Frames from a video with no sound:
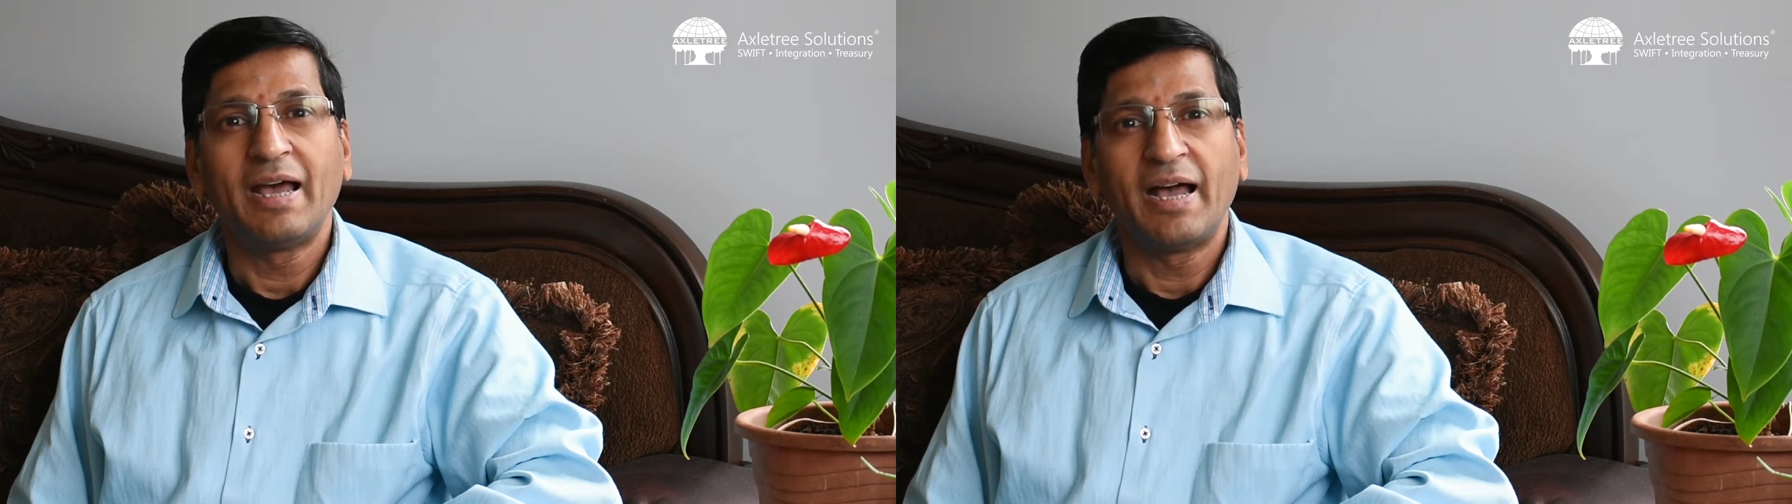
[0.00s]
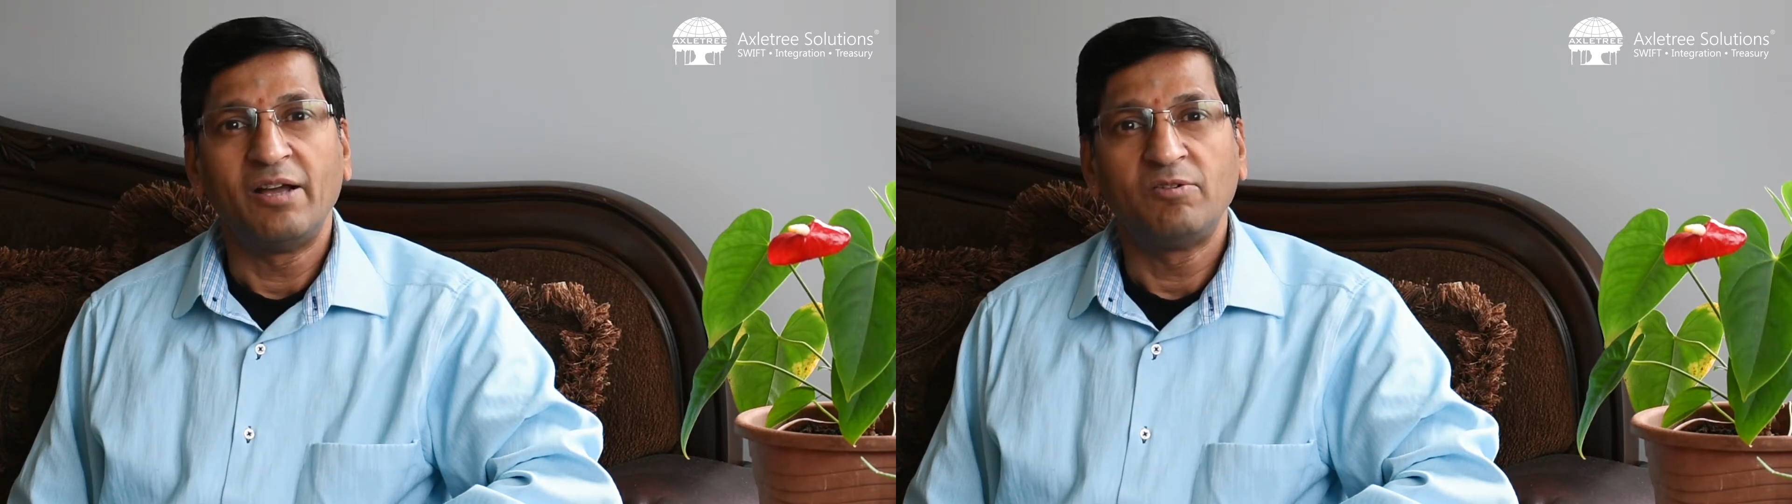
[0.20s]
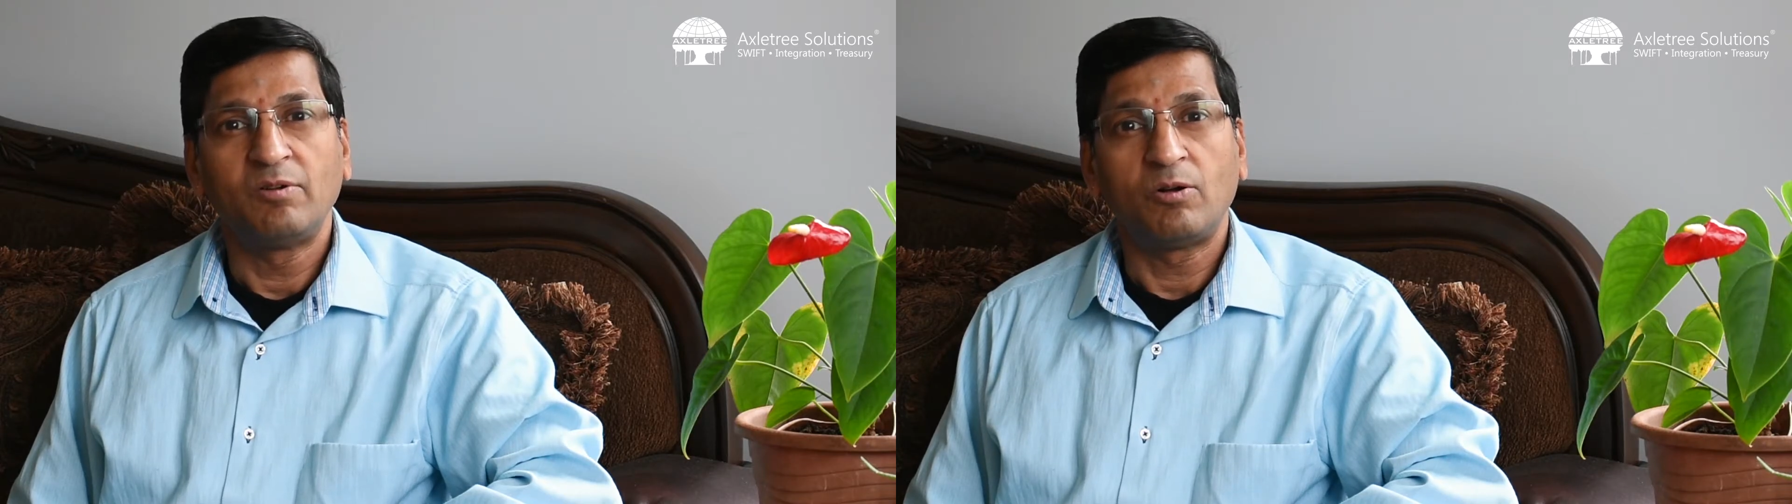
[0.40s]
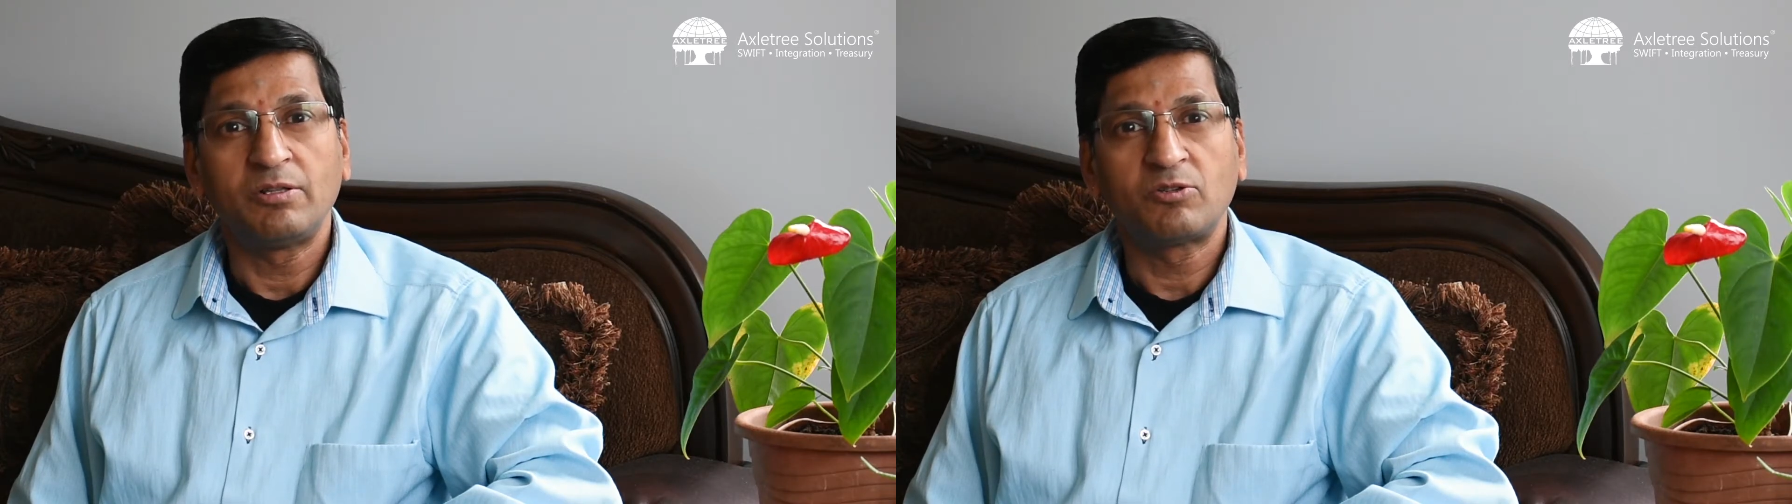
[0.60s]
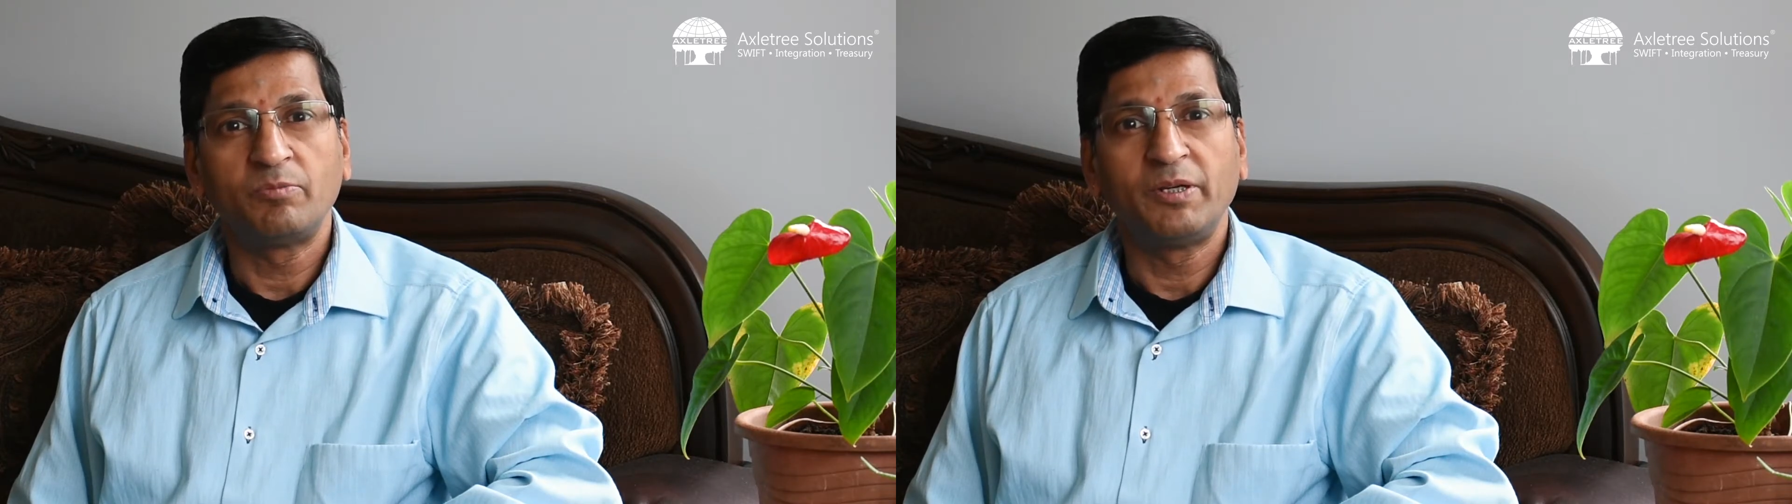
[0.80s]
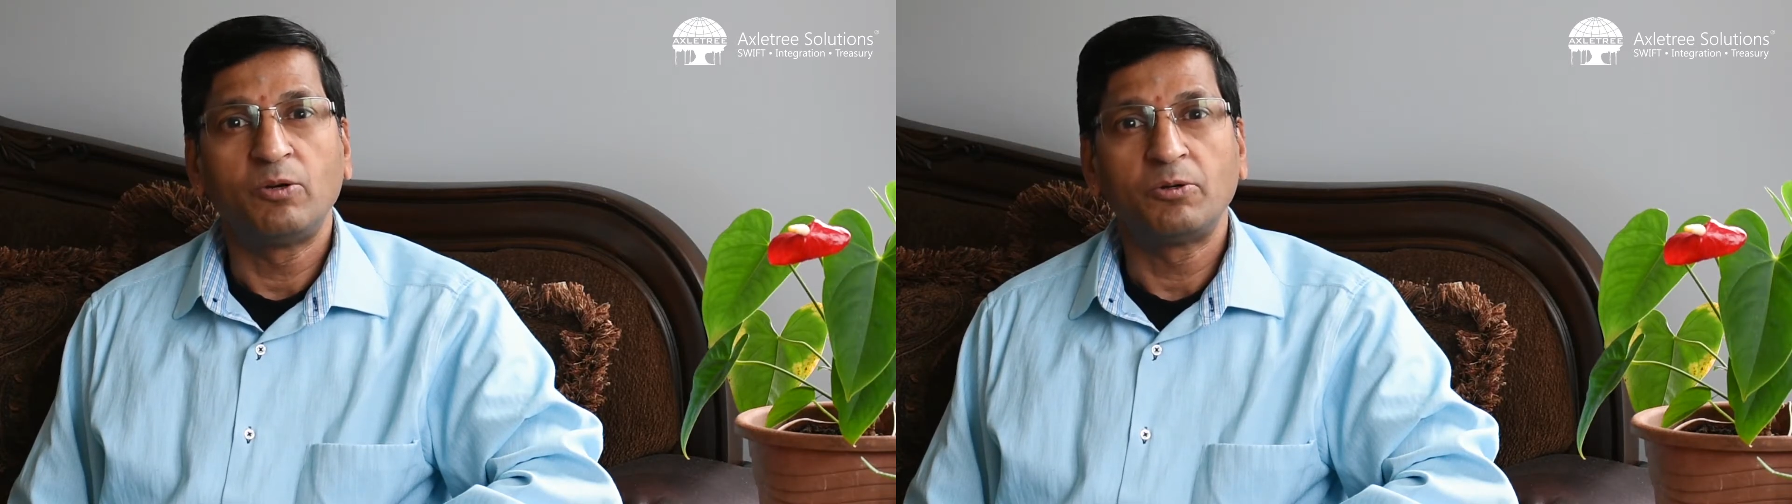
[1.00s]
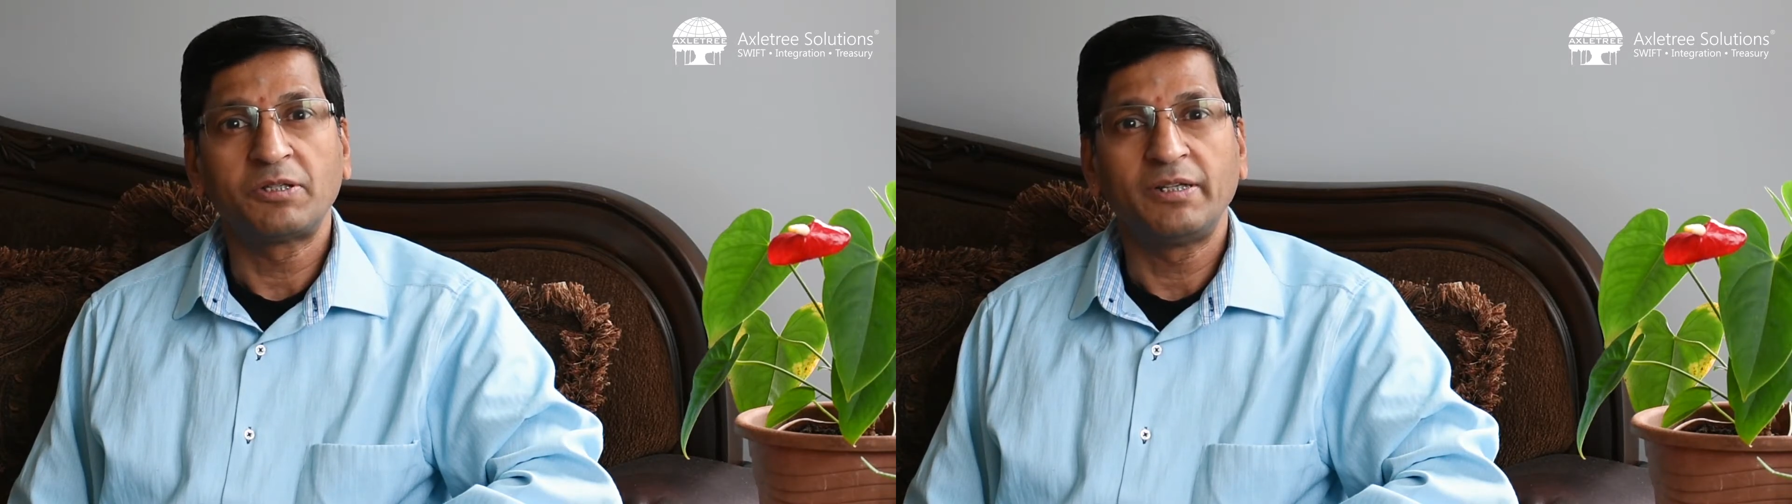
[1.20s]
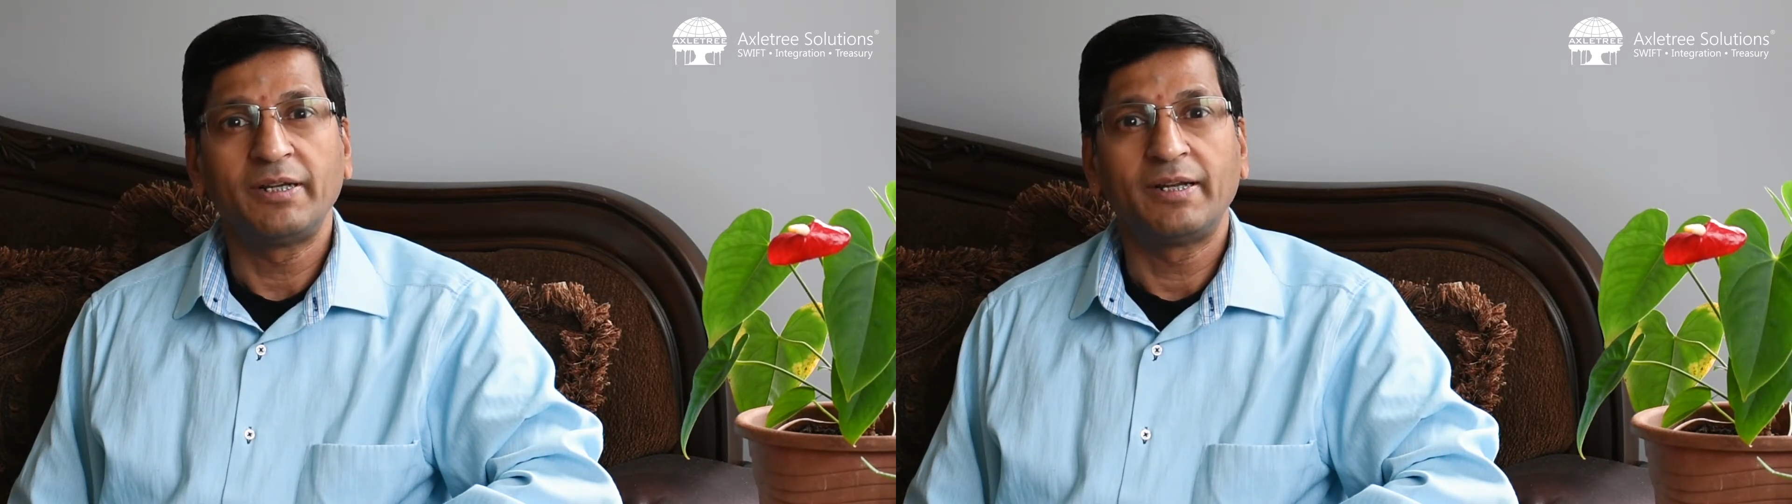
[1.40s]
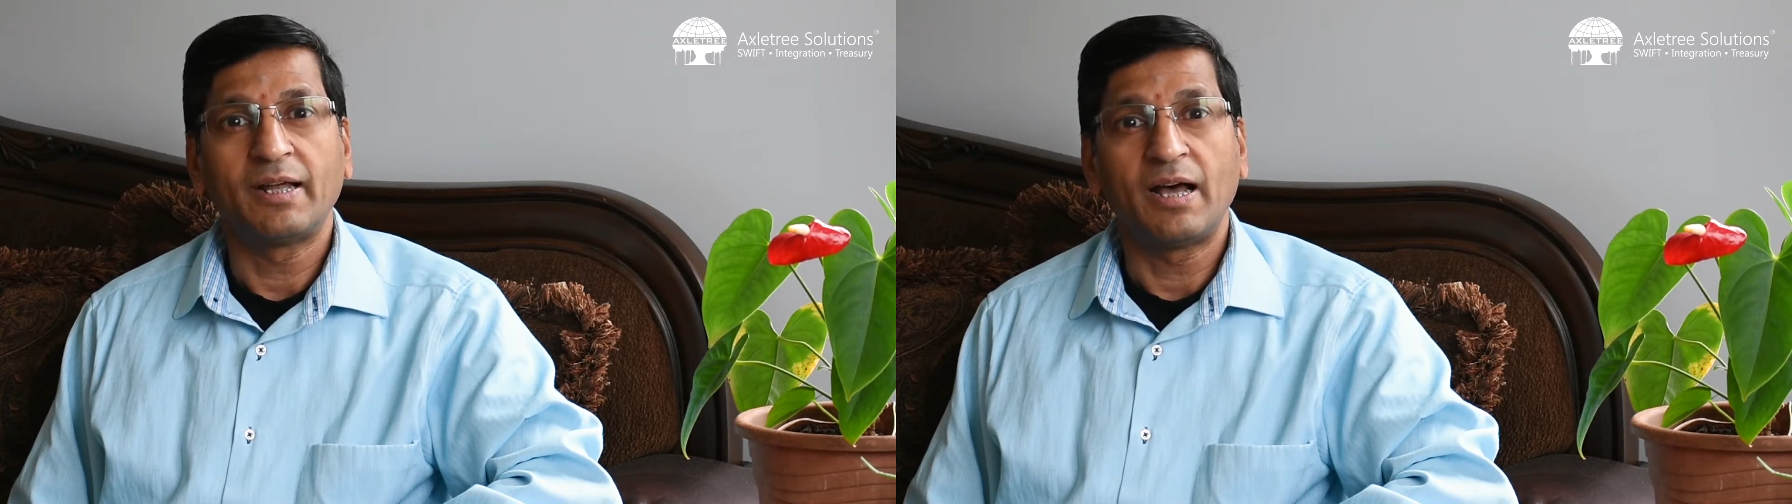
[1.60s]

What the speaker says: I will also be hosting an